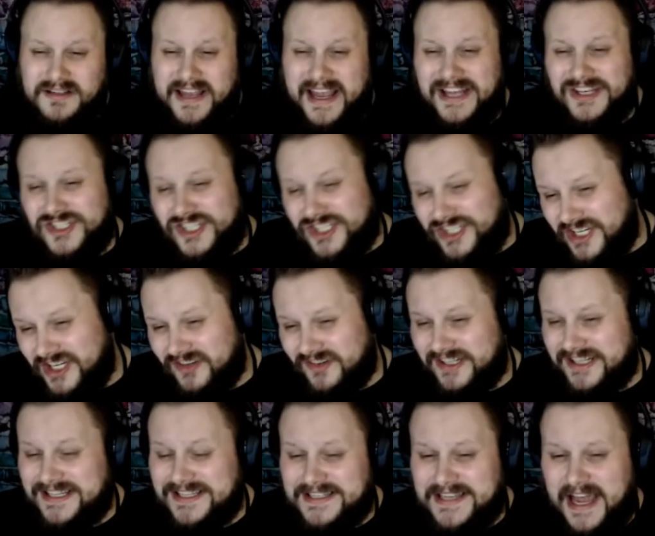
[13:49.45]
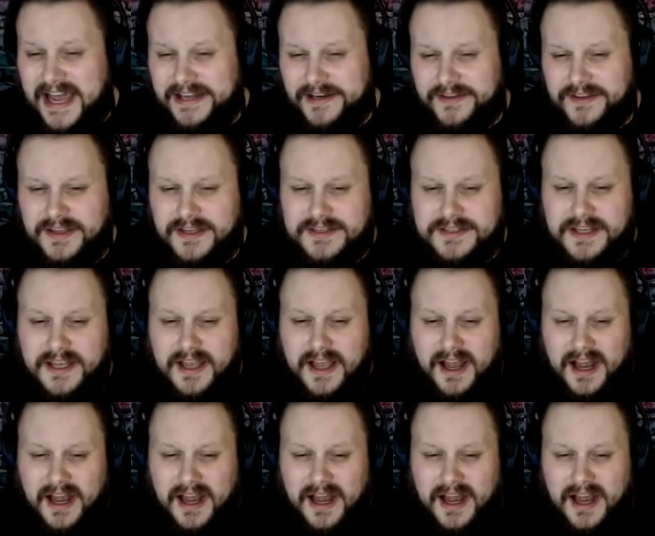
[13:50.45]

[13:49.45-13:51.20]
engineering side of this.